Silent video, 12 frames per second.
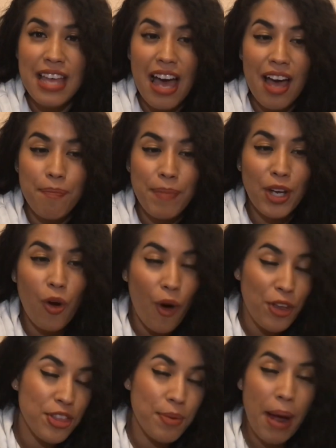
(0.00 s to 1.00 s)
that have been
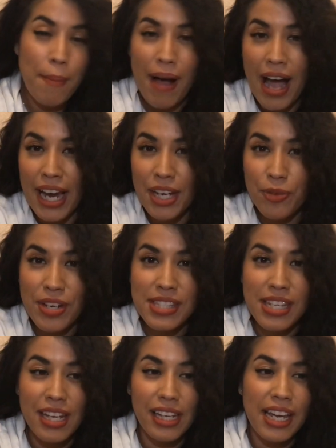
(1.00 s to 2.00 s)
going through my mind
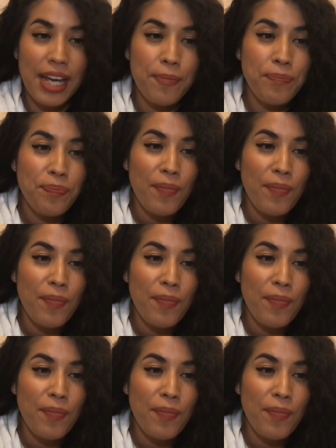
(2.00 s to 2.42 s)
recently.